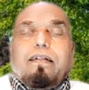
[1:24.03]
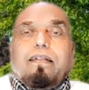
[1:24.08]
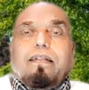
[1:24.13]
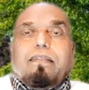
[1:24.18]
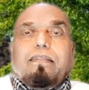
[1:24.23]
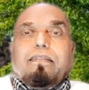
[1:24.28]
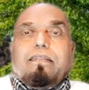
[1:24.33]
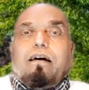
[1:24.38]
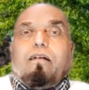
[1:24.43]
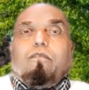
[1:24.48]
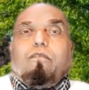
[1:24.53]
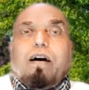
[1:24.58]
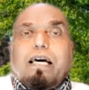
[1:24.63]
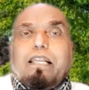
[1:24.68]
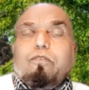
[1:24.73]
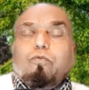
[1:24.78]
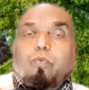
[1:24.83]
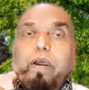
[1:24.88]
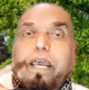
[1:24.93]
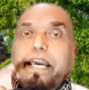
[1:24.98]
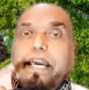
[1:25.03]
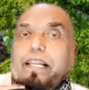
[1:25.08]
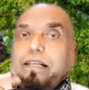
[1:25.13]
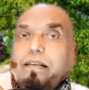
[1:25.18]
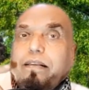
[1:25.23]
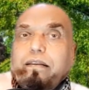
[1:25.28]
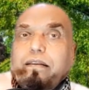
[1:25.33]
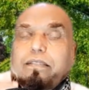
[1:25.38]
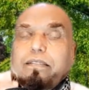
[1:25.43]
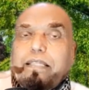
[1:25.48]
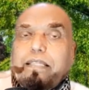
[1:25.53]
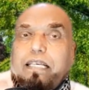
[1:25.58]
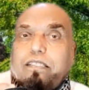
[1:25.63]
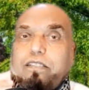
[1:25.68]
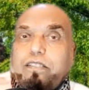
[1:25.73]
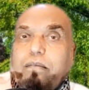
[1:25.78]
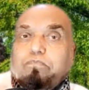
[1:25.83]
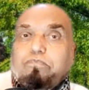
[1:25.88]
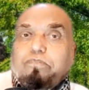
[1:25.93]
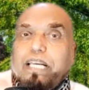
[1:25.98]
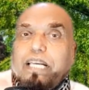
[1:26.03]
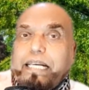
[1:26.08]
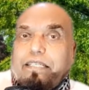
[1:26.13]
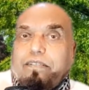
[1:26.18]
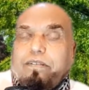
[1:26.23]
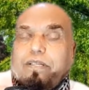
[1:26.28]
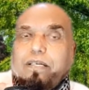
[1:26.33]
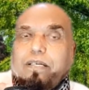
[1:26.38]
the one where the subject